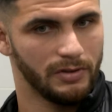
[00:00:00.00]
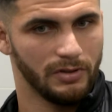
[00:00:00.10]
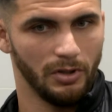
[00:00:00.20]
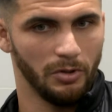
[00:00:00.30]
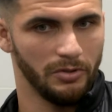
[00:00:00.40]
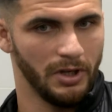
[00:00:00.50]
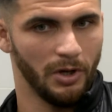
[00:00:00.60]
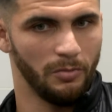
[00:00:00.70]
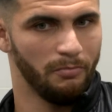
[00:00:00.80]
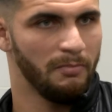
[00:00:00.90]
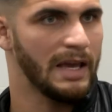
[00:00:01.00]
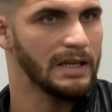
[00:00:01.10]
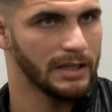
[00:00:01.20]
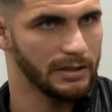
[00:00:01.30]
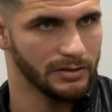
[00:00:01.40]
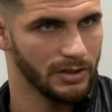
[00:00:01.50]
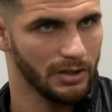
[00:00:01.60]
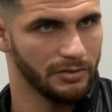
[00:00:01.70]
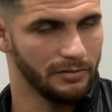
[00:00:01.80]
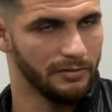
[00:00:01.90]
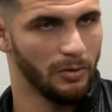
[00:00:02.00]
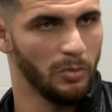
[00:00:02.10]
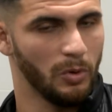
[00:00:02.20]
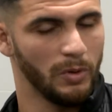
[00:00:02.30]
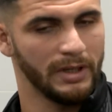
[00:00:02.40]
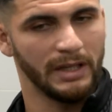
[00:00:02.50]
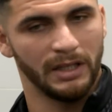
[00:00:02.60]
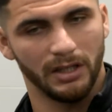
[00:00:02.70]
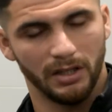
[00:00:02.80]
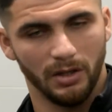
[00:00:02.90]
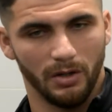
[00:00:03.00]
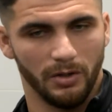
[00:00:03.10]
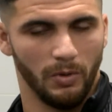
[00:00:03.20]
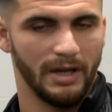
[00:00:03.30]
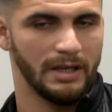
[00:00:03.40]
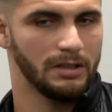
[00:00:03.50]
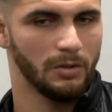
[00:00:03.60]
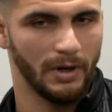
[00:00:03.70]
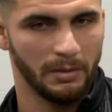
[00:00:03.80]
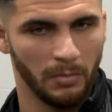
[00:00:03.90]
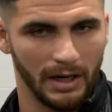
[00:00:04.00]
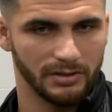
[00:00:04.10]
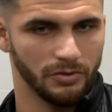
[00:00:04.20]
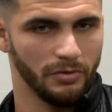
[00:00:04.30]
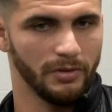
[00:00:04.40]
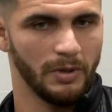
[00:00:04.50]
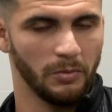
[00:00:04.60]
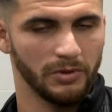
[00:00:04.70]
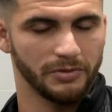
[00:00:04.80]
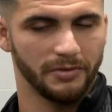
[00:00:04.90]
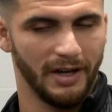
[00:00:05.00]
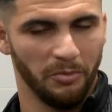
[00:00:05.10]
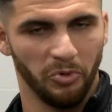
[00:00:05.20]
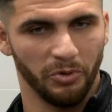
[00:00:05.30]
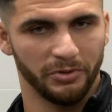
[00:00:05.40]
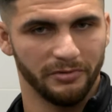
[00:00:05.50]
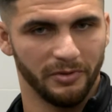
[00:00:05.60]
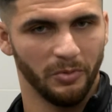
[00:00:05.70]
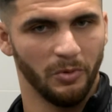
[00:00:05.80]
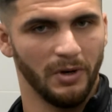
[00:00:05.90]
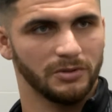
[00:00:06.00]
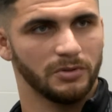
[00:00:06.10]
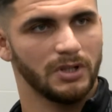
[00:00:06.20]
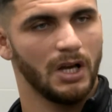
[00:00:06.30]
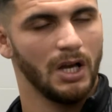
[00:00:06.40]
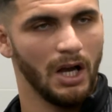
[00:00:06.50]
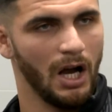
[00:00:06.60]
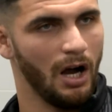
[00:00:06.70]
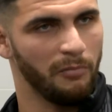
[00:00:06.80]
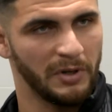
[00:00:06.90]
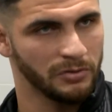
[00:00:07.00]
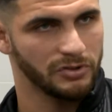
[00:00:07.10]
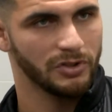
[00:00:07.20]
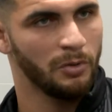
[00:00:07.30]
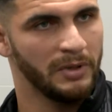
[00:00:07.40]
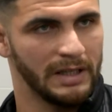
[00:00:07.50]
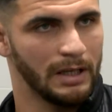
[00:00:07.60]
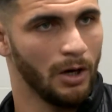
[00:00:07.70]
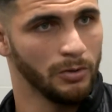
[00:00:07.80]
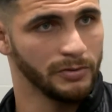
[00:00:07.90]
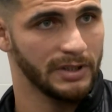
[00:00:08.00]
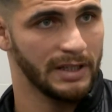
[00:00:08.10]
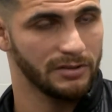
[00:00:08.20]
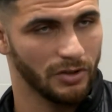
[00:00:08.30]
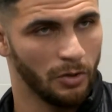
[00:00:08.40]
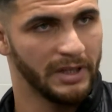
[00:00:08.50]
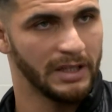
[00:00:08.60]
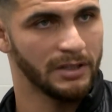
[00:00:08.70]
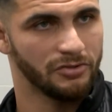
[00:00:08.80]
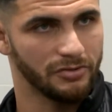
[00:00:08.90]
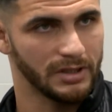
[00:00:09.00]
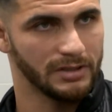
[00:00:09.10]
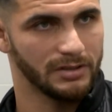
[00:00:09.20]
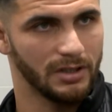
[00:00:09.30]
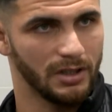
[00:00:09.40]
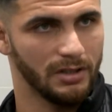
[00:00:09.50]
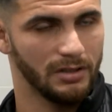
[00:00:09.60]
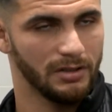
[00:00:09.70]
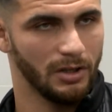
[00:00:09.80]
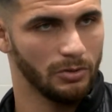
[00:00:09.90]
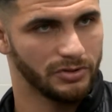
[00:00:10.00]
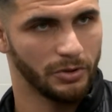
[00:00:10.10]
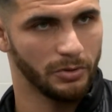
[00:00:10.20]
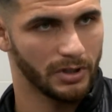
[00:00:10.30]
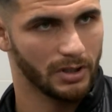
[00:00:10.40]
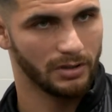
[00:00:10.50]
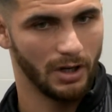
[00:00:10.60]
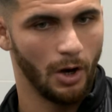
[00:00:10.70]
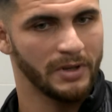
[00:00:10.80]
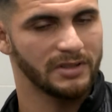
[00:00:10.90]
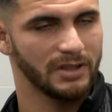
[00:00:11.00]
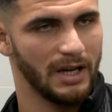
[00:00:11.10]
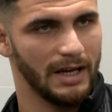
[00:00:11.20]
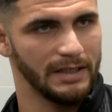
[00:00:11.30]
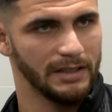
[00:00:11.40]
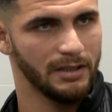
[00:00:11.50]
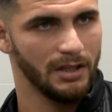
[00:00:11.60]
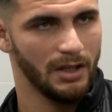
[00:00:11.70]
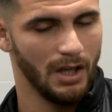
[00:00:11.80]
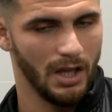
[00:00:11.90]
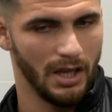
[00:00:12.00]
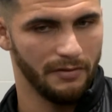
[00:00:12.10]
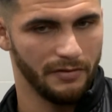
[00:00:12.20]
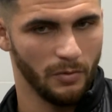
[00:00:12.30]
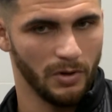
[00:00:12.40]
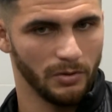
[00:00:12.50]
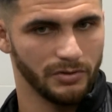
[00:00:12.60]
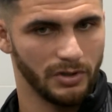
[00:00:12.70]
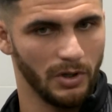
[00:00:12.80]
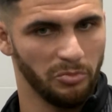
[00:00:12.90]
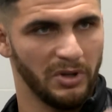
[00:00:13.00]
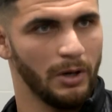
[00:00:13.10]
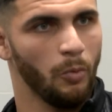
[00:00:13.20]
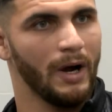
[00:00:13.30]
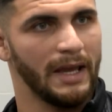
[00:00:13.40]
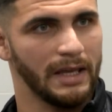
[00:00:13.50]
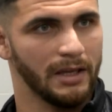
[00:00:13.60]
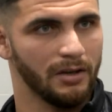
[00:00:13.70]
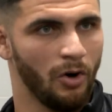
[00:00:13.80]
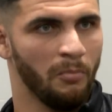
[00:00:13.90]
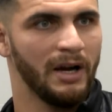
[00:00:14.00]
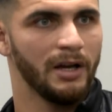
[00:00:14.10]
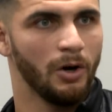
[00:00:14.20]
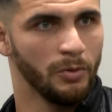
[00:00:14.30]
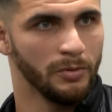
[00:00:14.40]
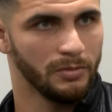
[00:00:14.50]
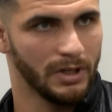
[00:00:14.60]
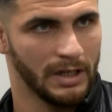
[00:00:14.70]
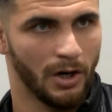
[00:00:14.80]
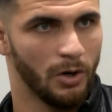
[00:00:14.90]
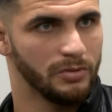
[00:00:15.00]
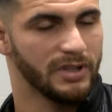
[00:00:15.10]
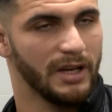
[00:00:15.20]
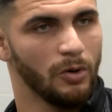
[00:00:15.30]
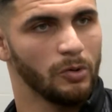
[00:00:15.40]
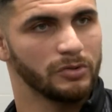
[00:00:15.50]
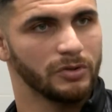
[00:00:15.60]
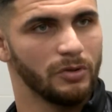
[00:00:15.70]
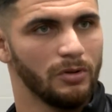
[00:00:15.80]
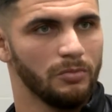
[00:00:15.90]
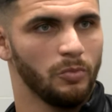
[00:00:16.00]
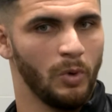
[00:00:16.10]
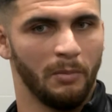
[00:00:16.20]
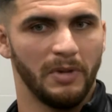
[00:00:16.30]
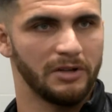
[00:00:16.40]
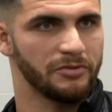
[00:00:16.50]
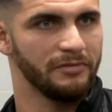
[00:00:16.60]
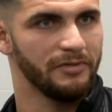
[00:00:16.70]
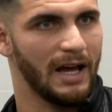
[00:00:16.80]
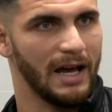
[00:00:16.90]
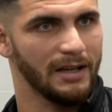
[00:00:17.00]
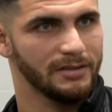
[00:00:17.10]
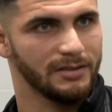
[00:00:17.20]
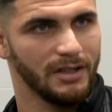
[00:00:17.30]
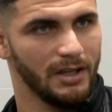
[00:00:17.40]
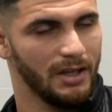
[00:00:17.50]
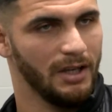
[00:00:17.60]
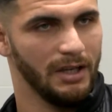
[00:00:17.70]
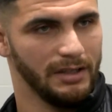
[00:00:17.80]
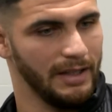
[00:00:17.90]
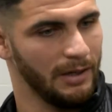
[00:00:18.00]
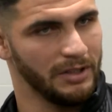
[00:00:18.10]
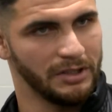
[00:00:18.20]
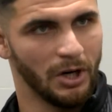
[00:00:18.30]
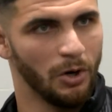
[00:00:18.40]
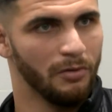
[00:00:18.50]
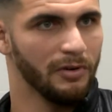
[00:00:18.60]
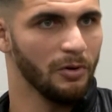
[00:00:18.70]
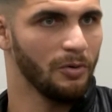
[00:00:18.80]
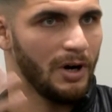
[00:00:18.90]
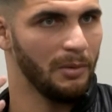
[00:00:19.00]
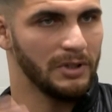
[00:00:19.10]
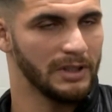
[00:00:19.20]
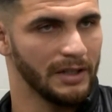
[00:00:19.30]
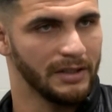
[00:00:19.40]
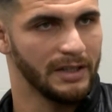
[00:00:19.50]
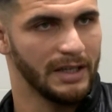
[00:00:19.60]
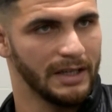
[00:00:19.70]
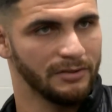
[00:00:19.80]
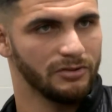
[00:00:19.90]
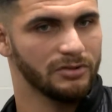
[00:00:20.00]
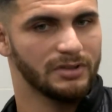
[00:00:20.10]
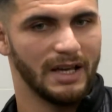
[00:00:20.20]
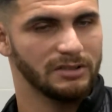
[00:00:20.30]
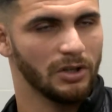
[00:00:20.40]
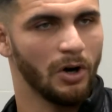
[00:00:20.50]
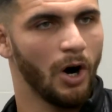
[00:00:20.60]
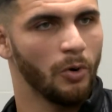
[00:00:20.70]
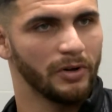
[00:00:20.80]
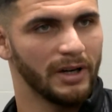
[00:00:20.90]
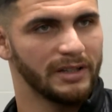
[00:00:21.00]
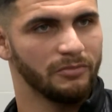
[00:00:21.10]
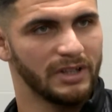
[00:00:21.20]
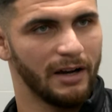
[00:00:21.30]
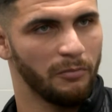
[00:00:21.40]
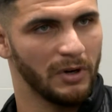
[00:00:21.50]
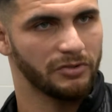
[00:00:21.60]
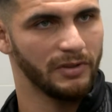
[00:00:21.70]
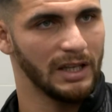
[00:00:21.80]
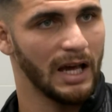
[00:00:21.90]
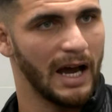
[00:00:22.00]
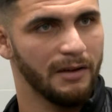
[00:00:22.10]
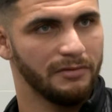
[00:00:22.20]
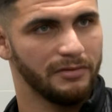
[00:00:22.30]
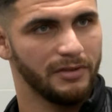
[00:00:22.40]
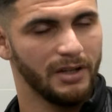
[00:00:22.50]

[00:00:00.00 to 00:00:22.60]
to, you know, make it as such at football. And then the way my story went was, without boring you football-wise, was I've been on so many loans and had so many injuries that those two coincided, if you will. So I'd be away on my own in hotels or one-bedroom flats, down in Yeovil, up at Dundee, and just as I got older, I didn't really have much of a life.